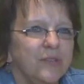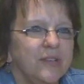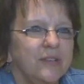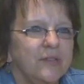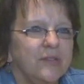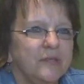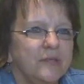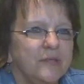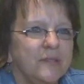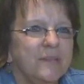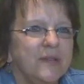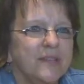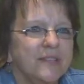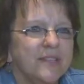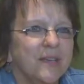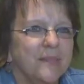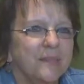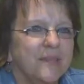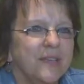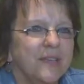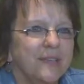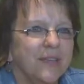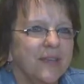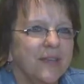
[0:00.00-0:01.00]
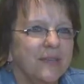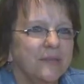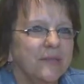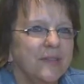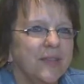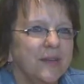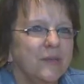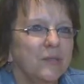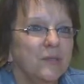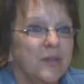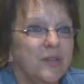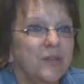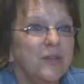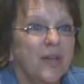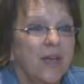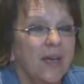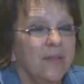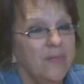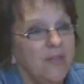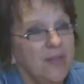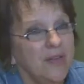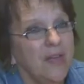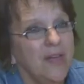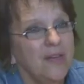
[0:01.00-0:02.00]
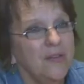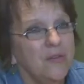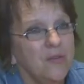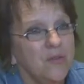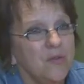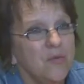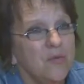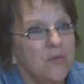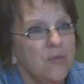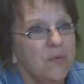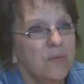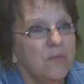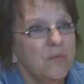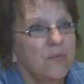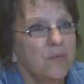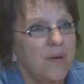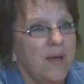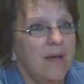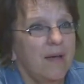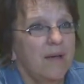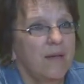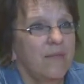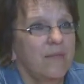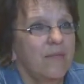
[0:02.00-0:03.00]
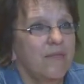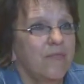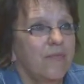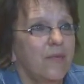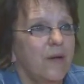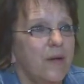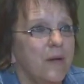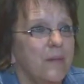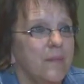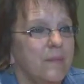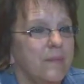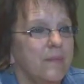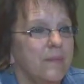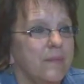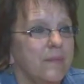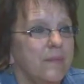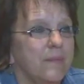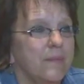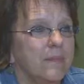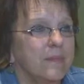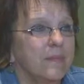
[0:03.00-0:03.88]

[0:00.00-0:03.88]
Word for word: It would be something that I knew well from